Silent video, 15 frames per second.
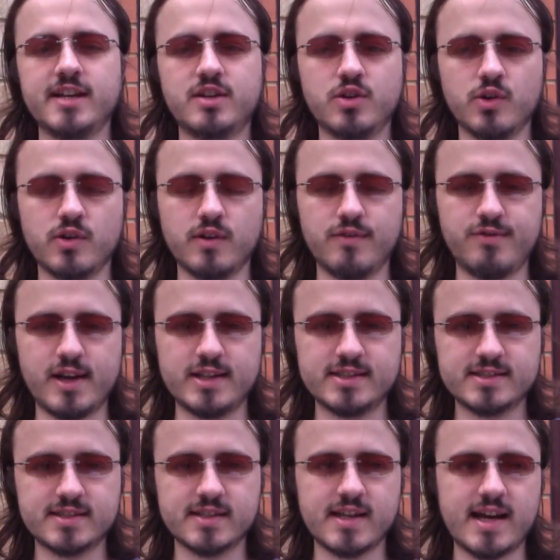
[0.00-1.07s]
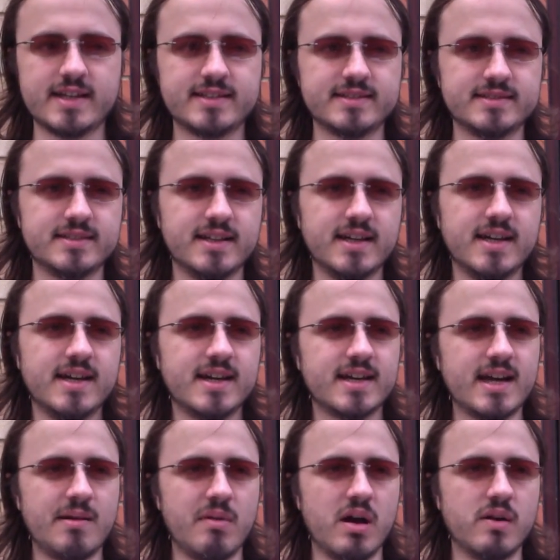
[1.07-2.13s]
took offence to that and
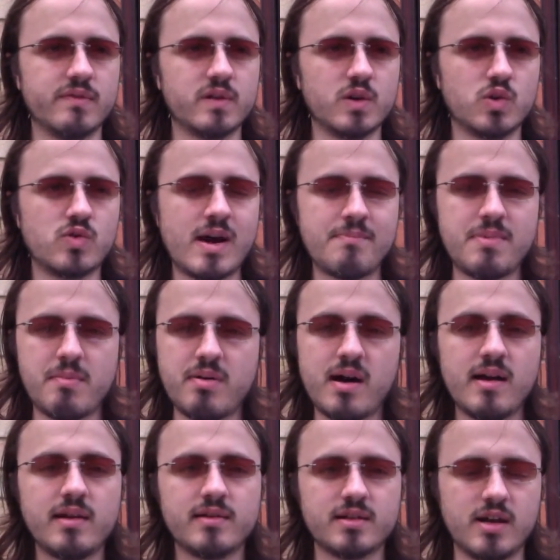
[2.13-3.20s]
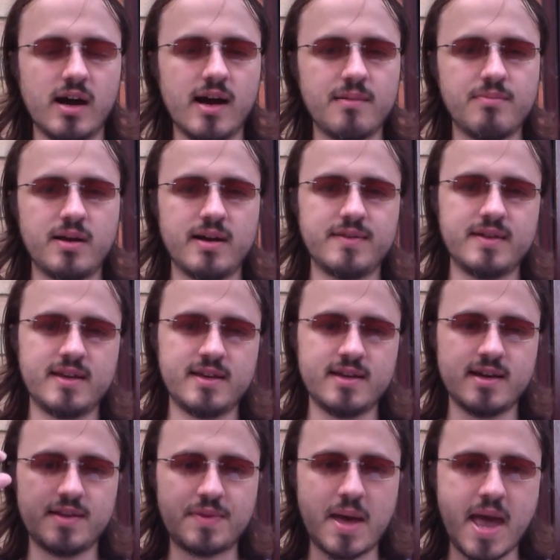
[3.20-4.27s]
came over and grabbed the guy by the
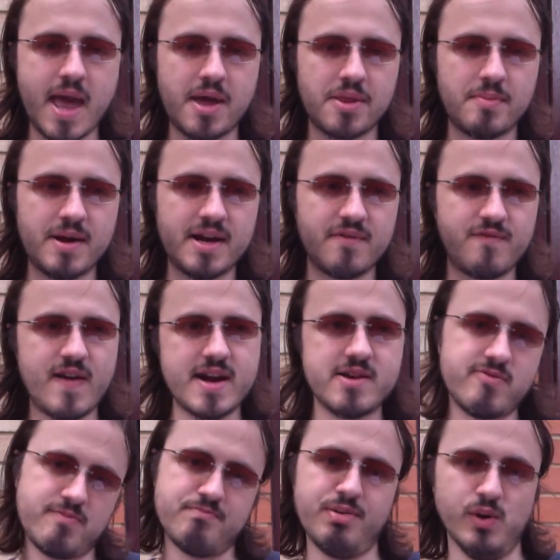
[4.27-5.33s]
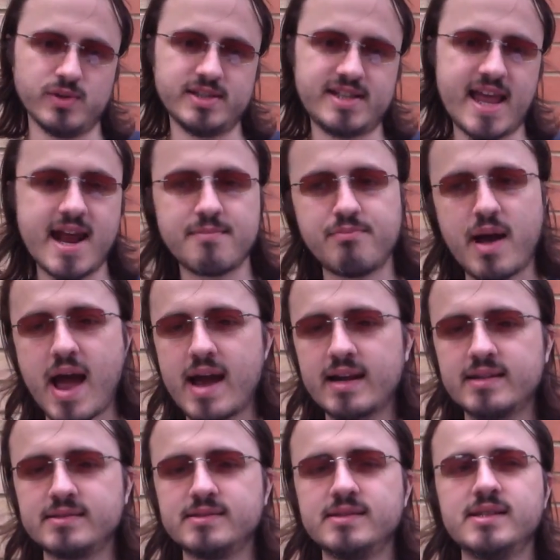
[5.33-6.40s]
hair, the main offender, and pulled his head back
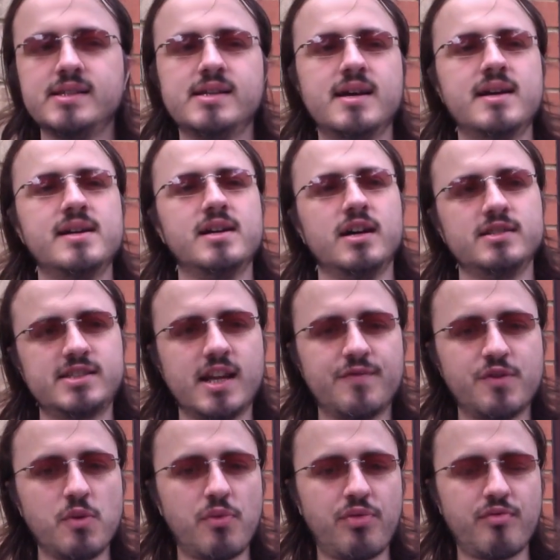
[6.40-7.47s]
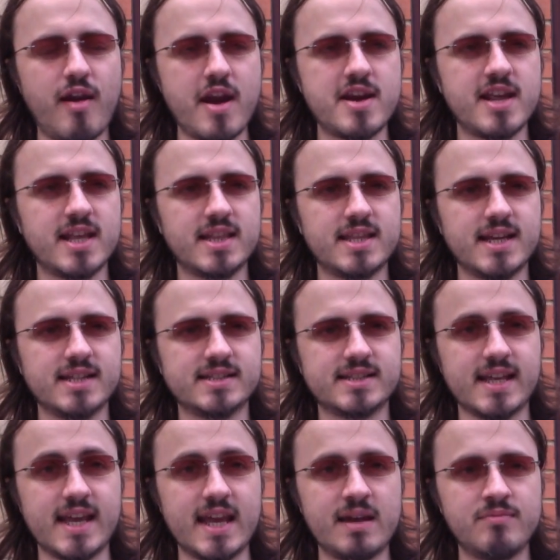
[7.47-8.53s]
and said a few threatening things to
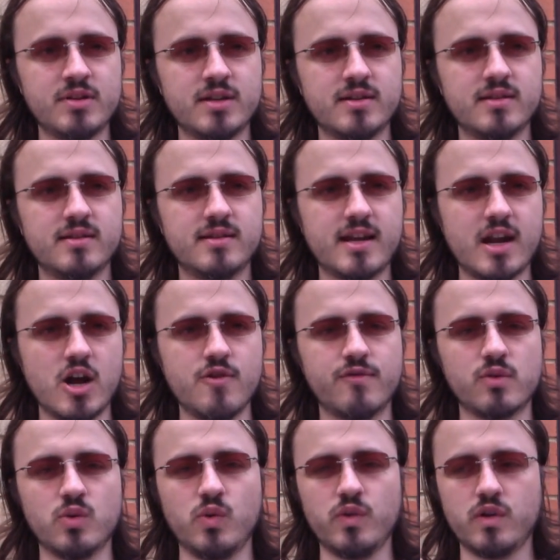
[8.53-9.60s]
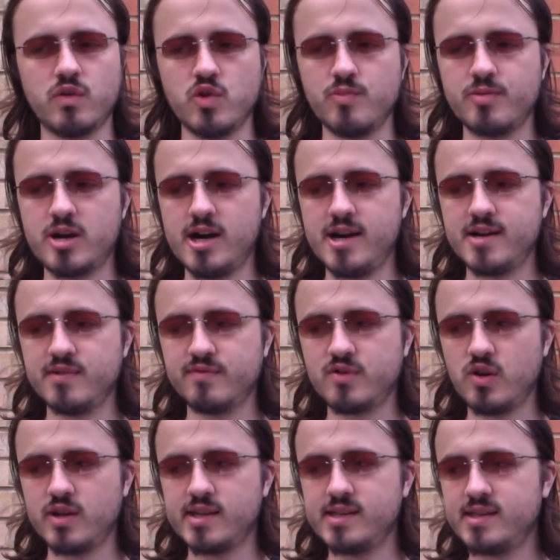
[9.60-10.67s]
him, and then overall the group kind of
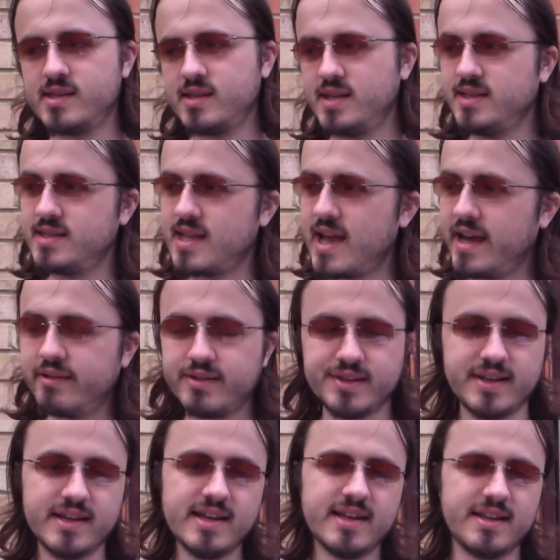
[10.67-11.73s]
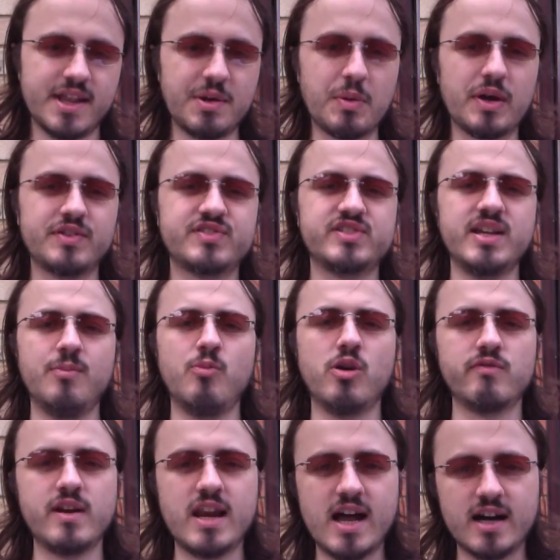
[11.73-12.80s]
got in there, and they were somewhat
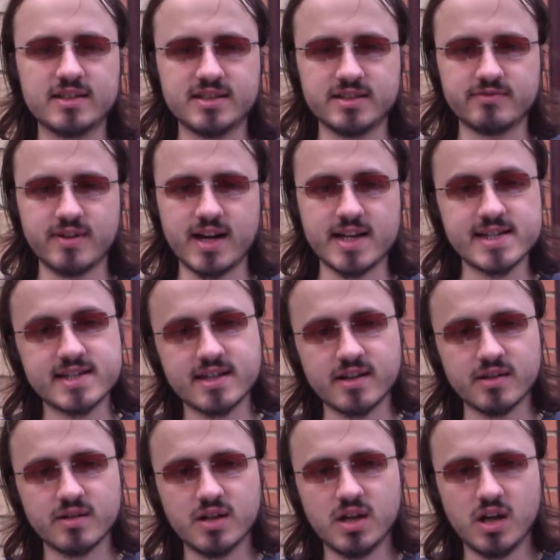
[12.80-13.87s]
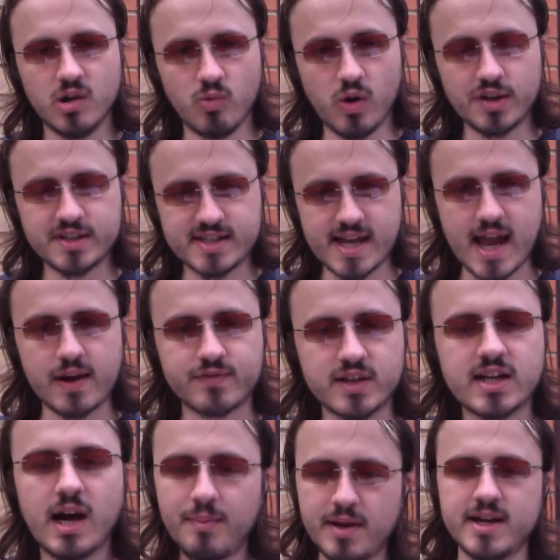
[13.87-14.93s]
reluctant really to want to have to
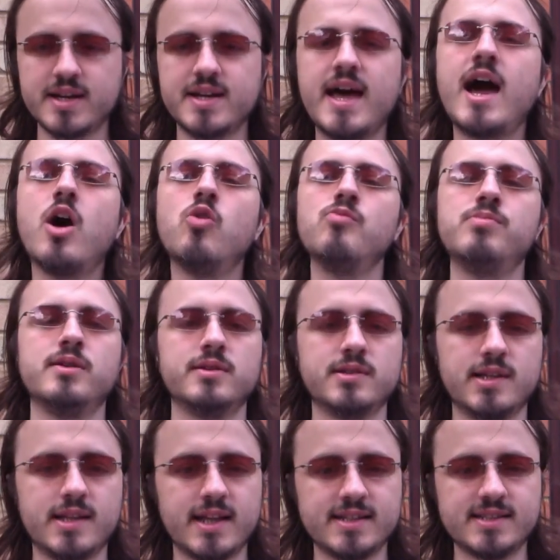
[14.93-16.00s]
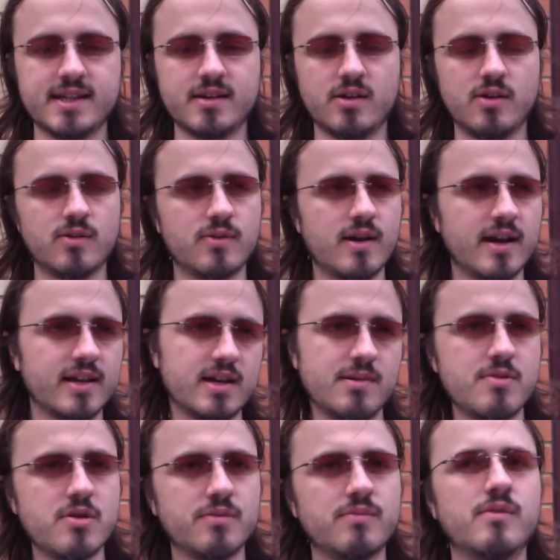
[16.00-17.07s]
come in and help, but they said, alright, come
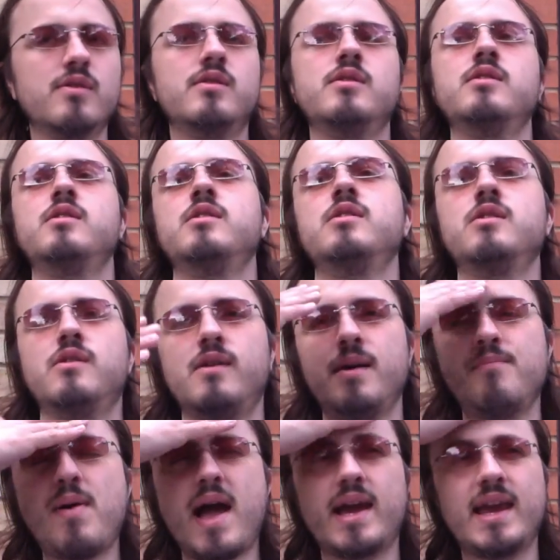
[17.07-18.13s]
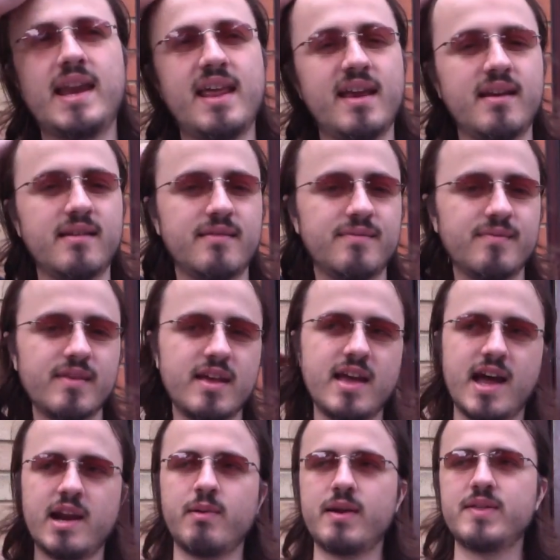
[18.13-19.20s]
on, alright, pack it in.
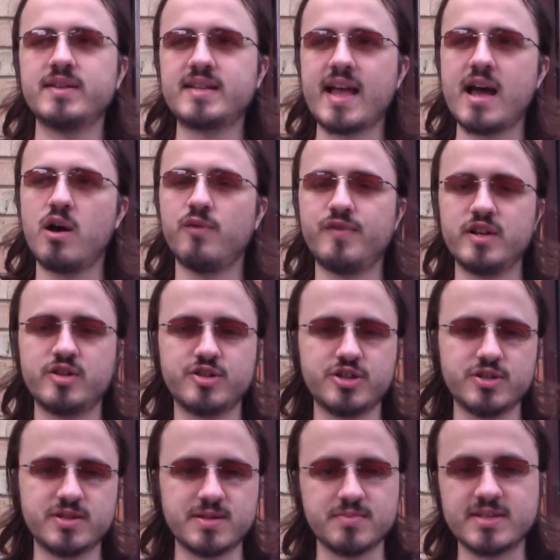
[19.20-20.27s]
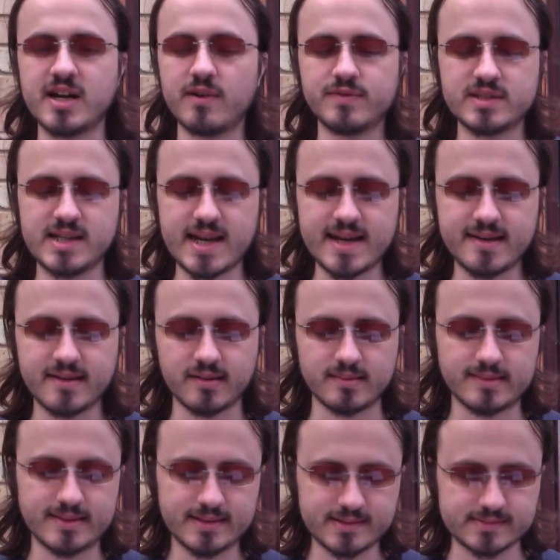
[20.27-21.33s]
Anyway, this elf introduced himself as Lyndall,
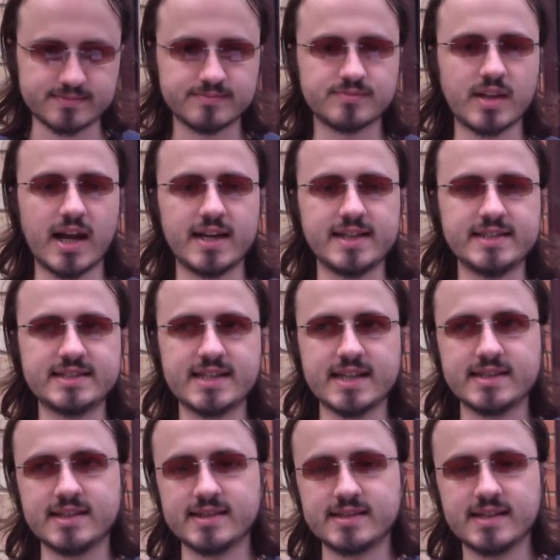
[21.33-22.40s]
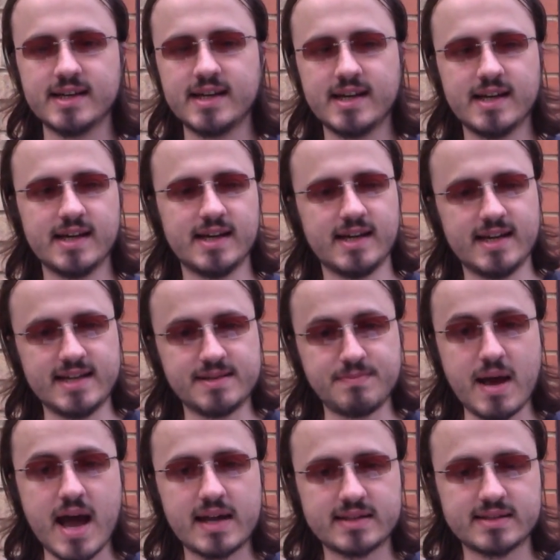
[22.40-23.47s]
and he said that his
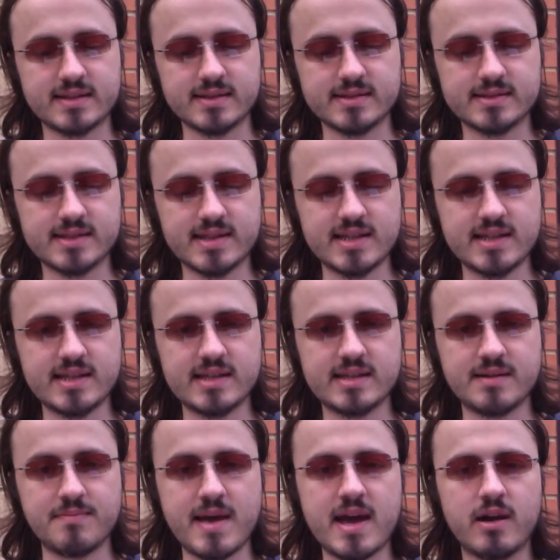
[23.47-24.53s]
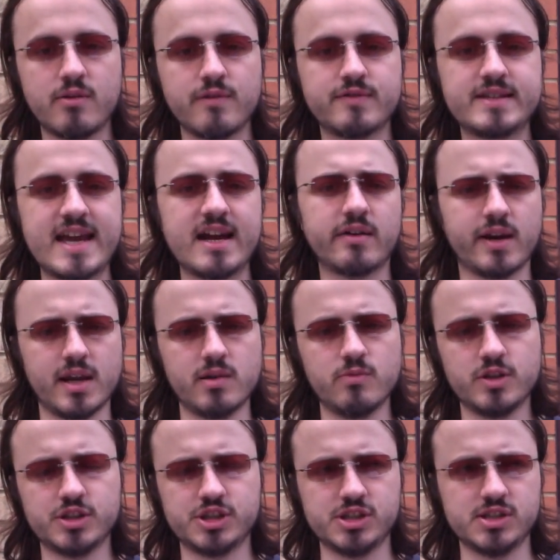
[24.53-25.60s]
master, the mayor of Terrin,
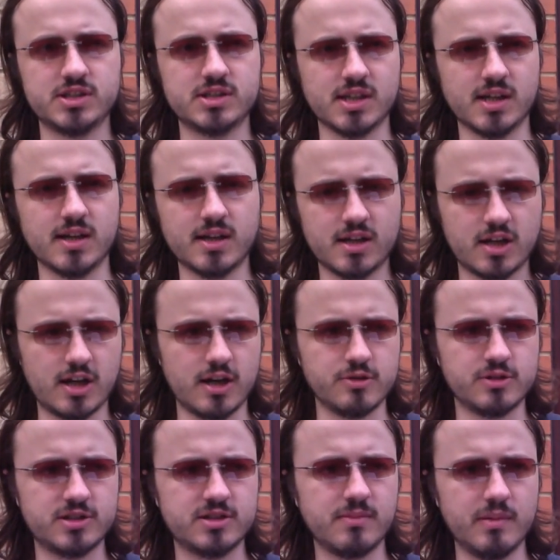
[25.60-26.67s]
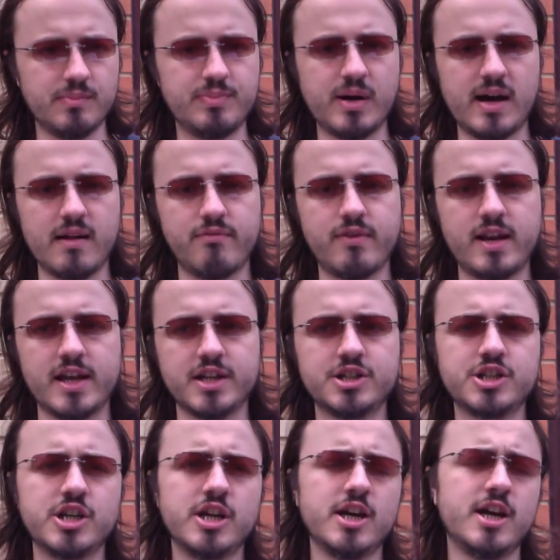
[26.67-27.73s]
which is close by
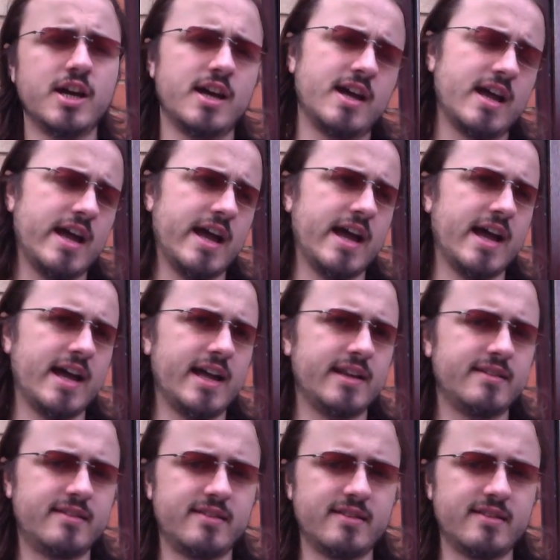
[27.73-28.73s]
village, had